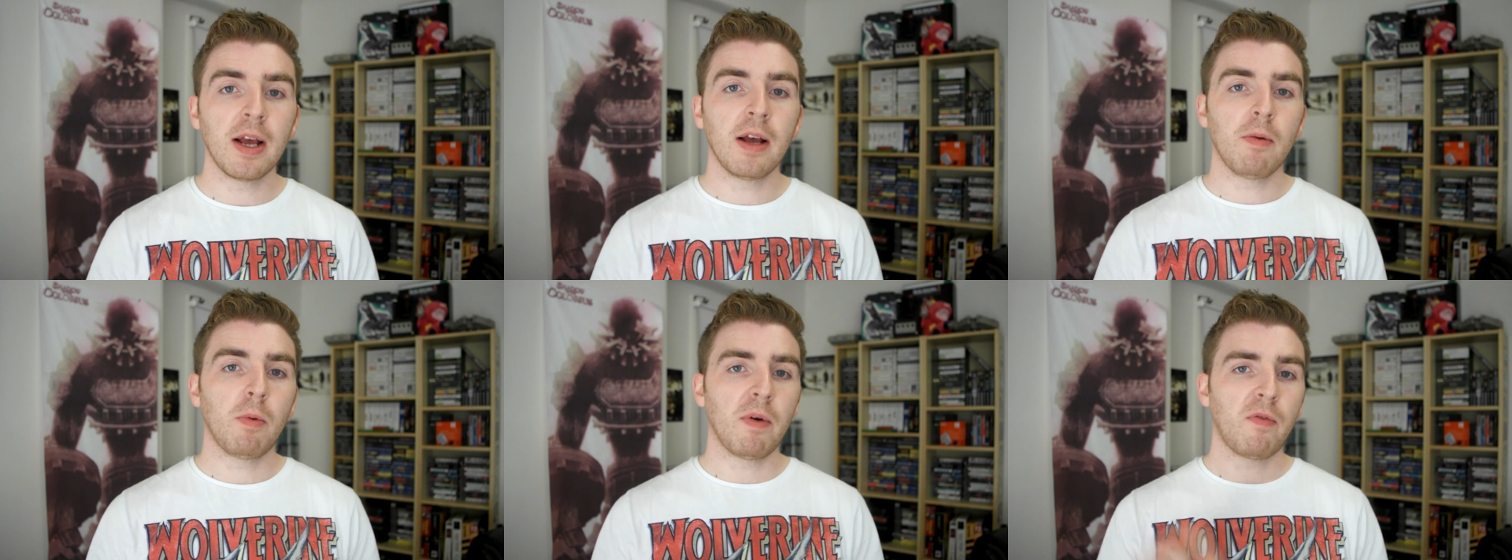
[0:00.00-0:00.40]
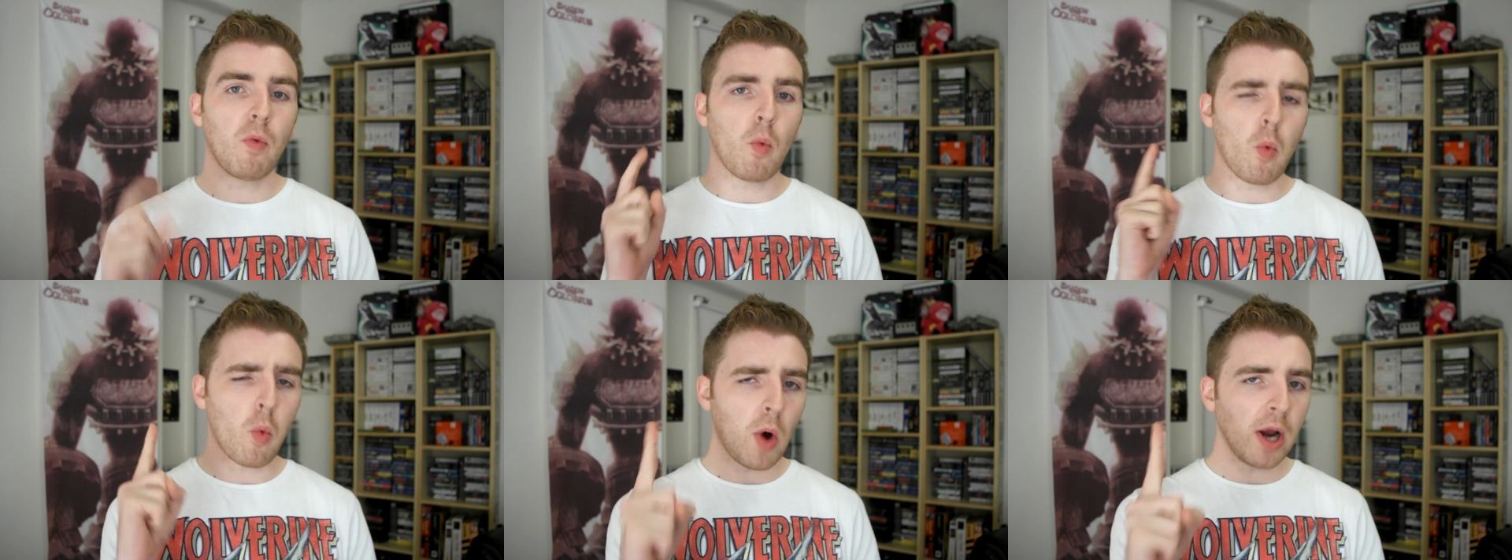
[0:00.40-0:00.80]
with
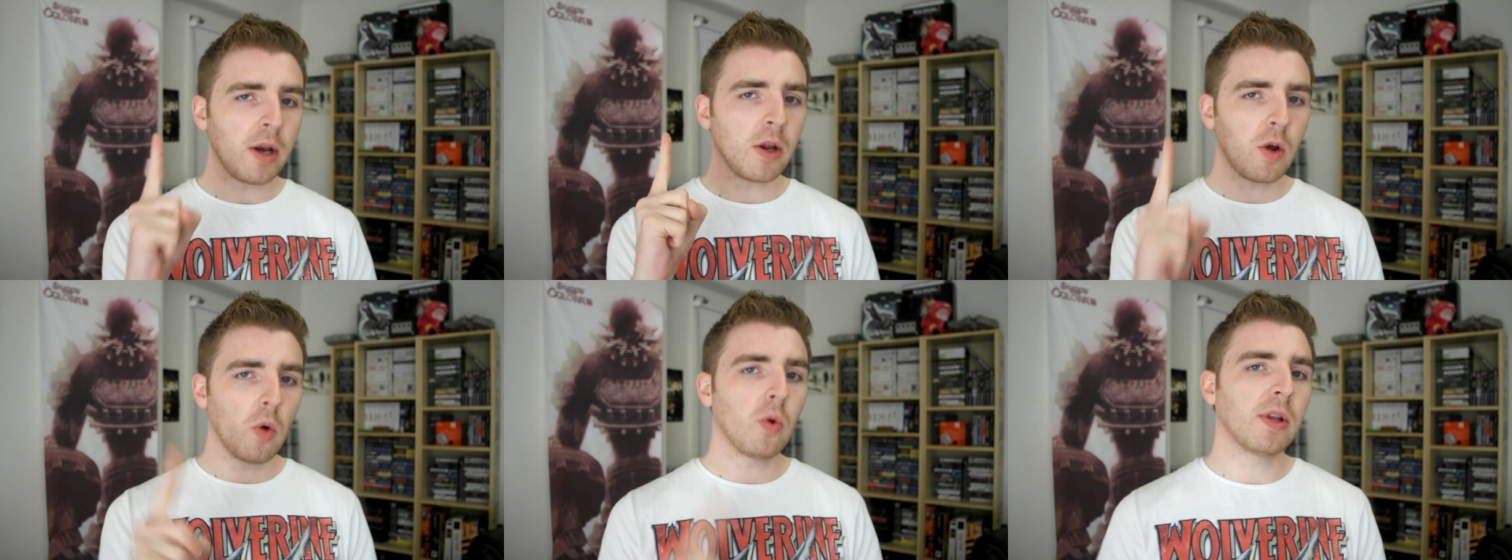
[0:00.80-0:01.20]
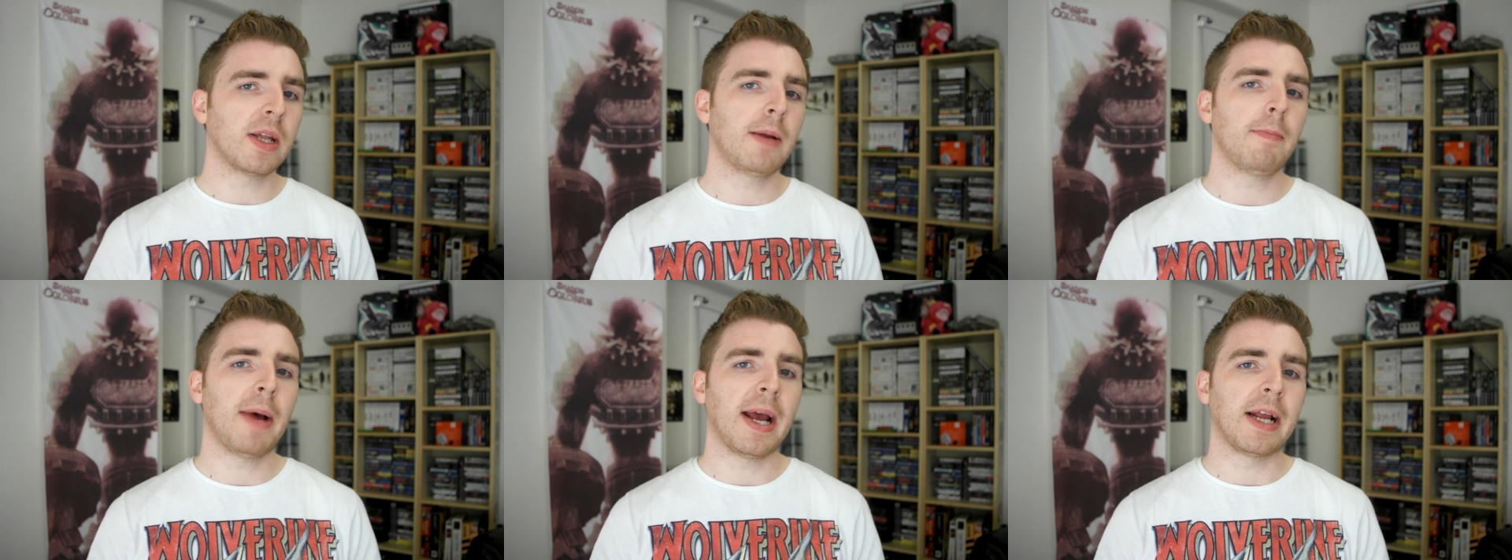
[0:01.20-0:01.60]
one goal in
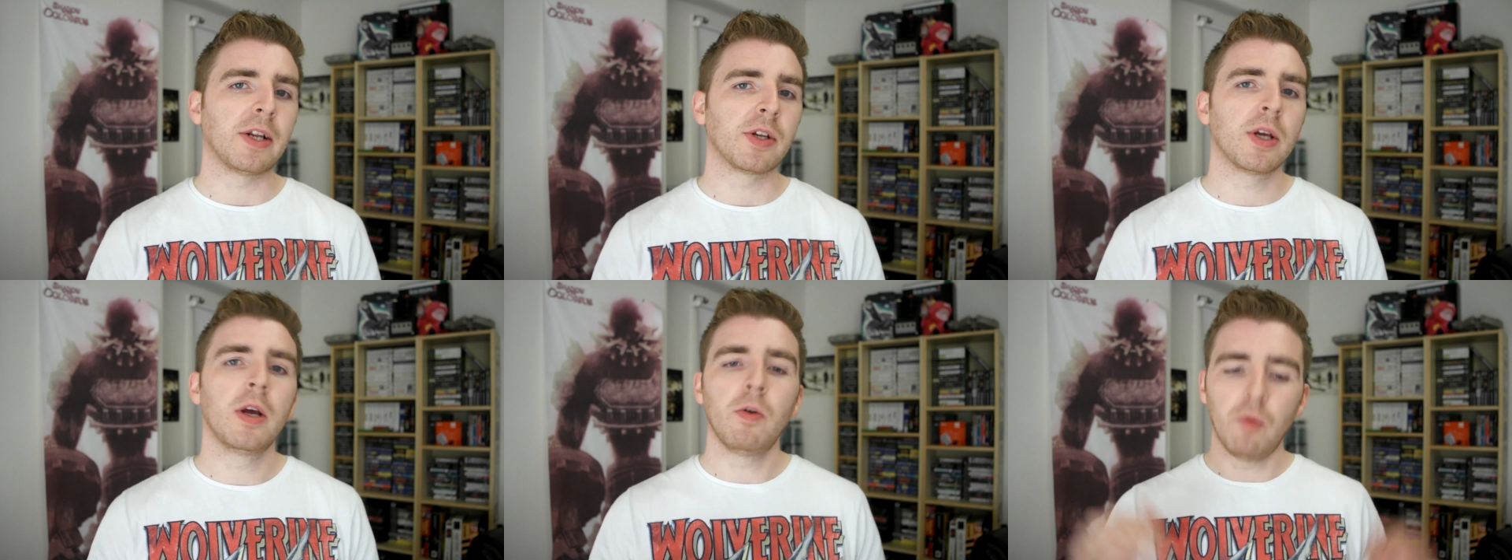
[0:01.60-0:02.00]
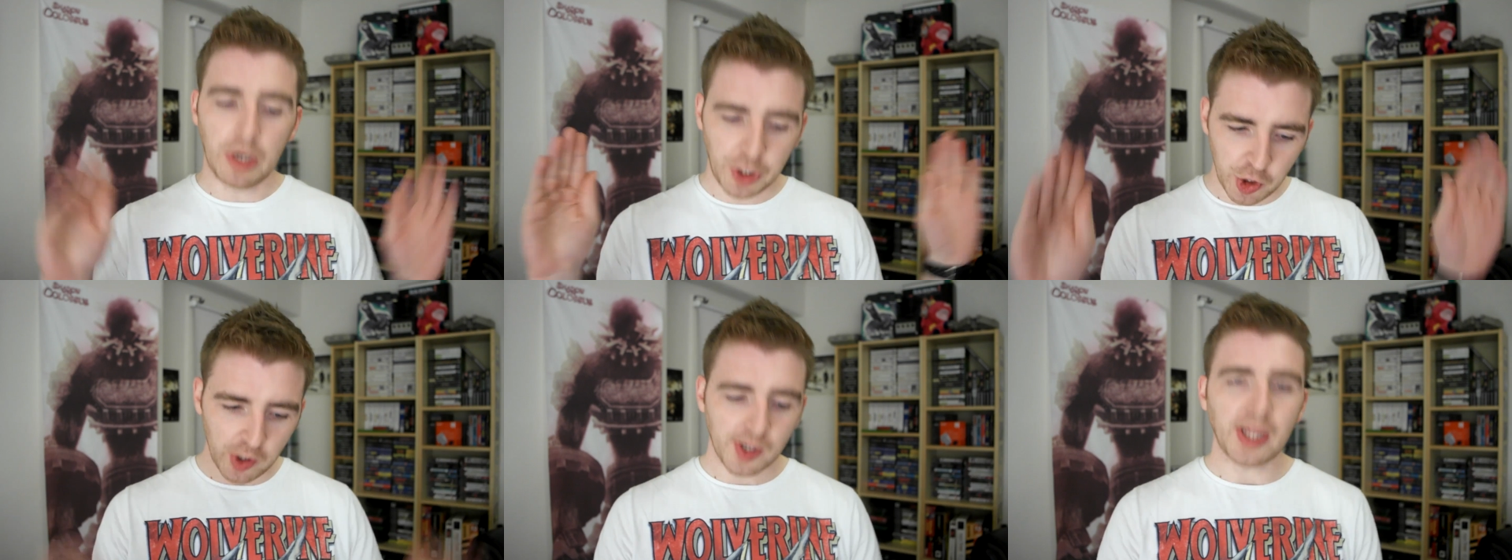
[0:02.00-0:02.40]
mind:
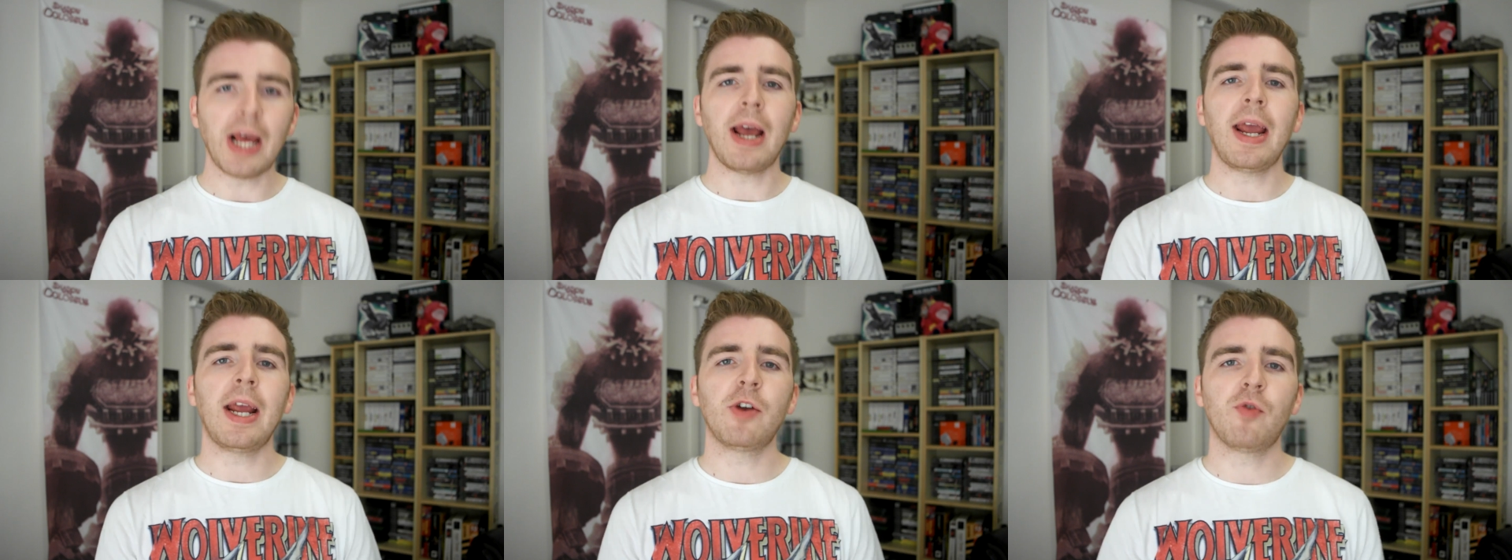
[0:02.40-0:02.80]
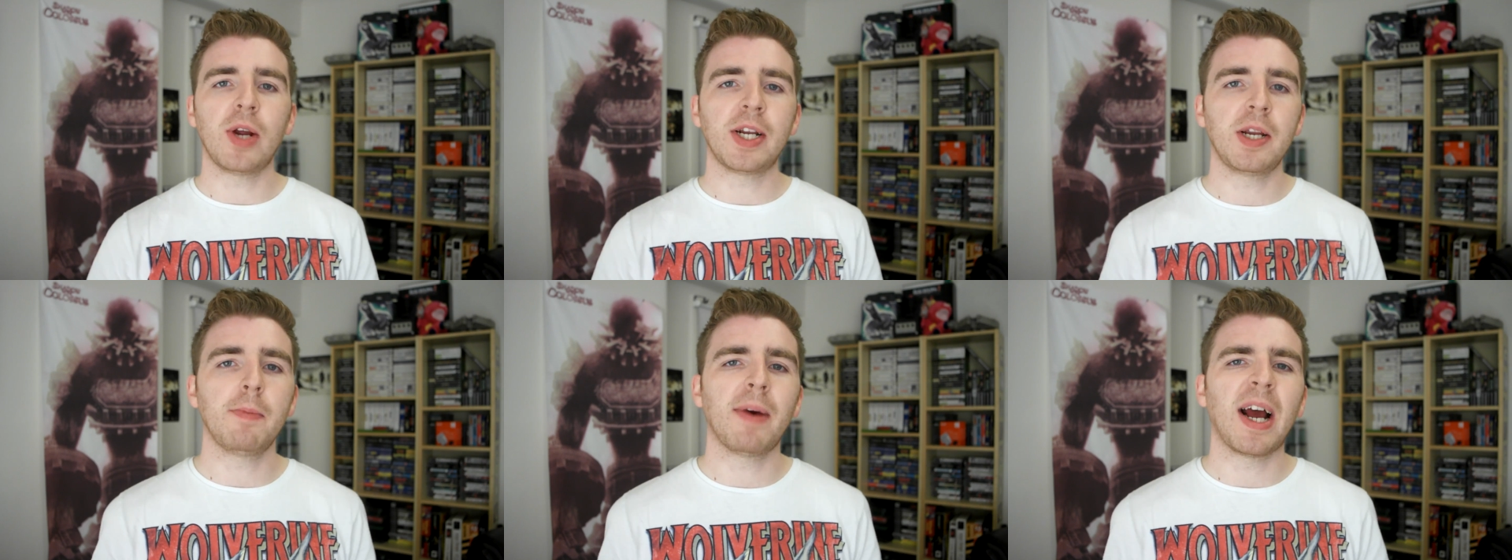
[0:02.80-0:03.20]
reduce that age
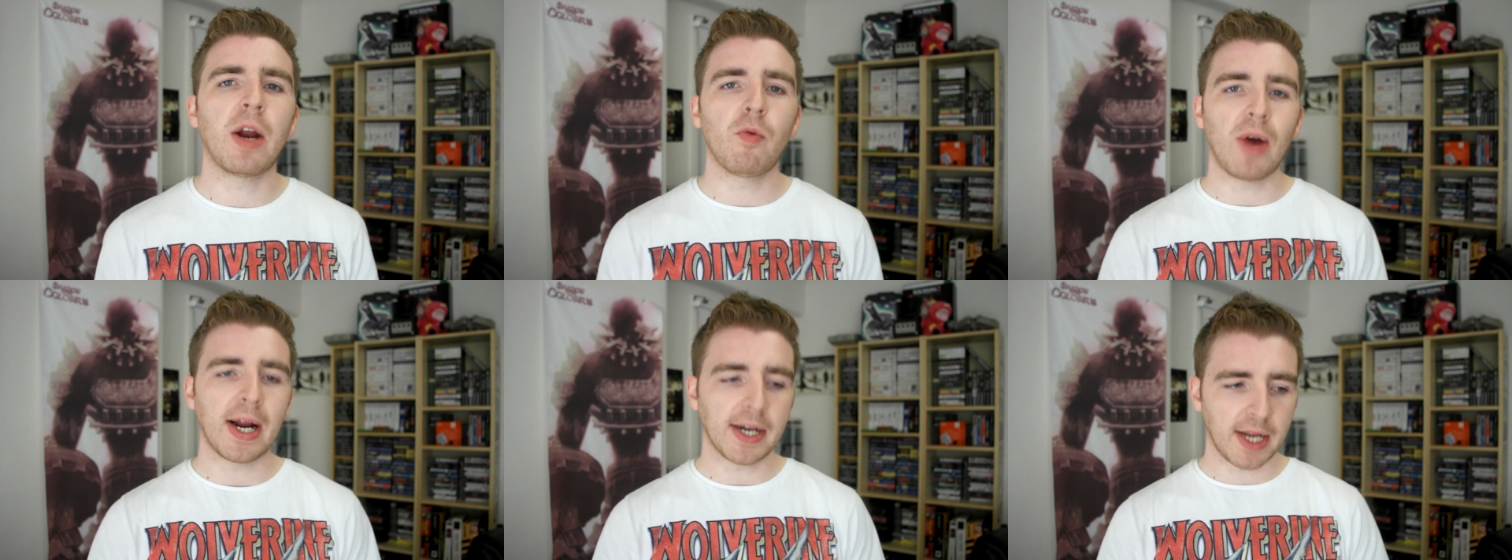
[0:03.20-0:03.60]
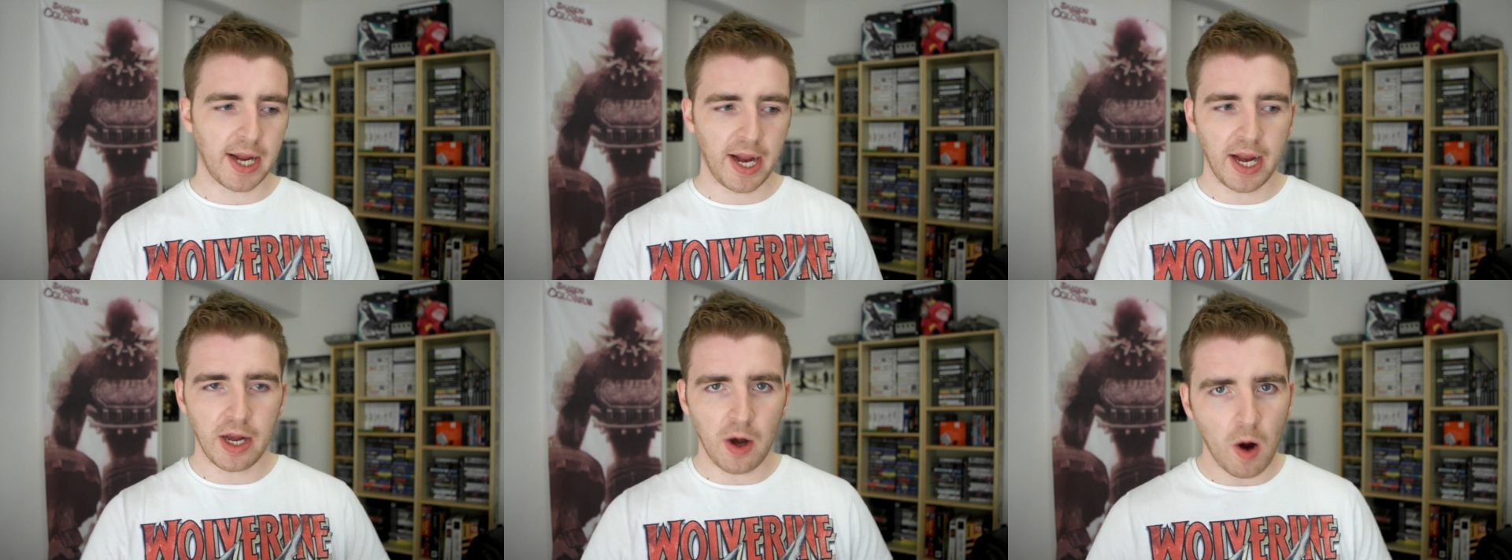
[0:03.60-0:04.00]
rating by eradicating